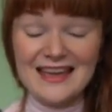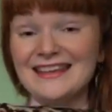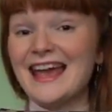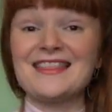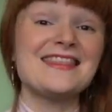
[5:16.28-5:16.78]

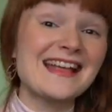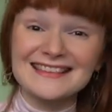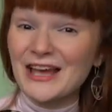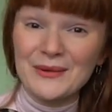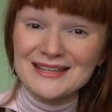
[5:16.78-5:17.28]
yeah, that's
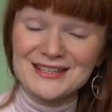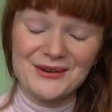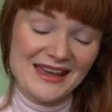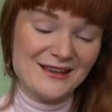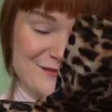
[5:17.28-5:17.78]
how I do
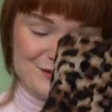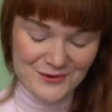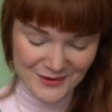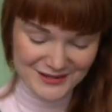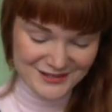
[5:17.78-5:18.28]
it, if you were
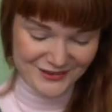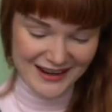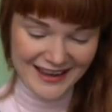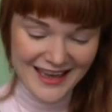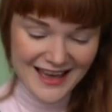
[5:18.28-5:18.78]

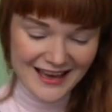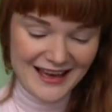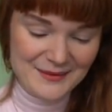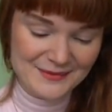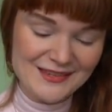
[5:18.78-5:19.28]
wondering.
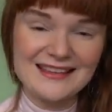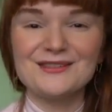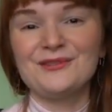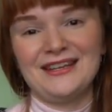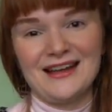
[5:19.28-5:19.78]
So that's
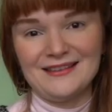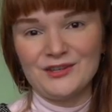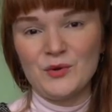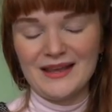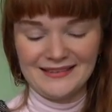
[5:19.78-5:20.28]
a really nice,
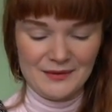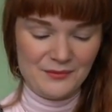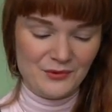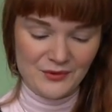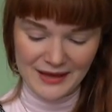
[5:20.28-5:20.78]
quick,
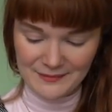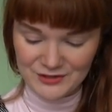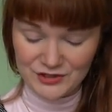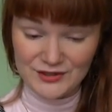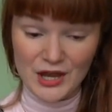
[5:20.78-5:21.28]
simple
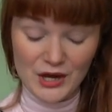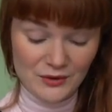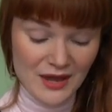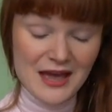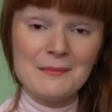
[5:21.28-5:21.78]

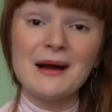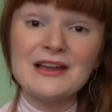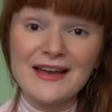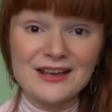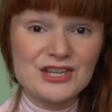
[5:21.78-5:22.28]
sew. But
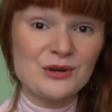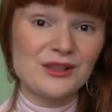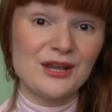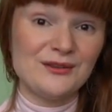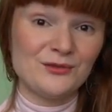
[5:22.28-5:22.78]
I've actually
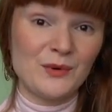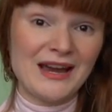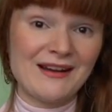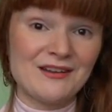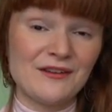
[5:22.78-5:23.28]
got loads of
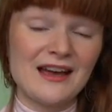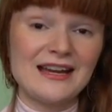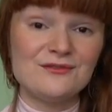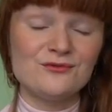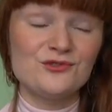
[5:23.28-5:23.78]
wear out of it.
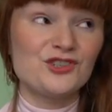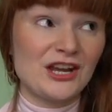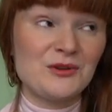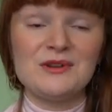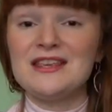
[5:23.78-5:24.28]
I
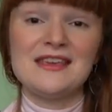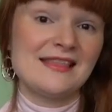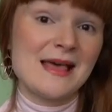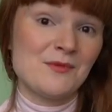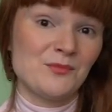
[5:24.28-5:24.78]
genuinely think
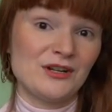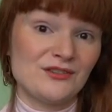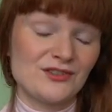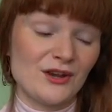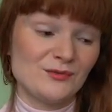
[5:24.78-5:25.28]
leopard print
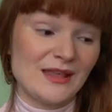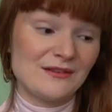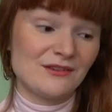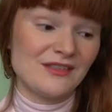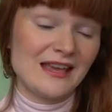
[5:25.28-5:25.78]
just goes with
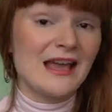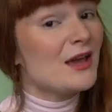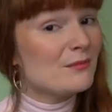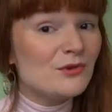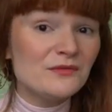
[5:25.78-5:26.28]
everything.
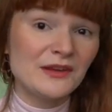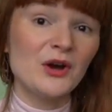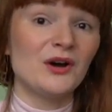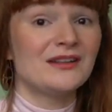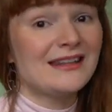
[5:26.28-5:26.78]
Moving
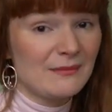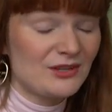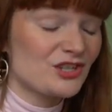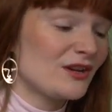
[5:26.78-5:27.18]
on, let me show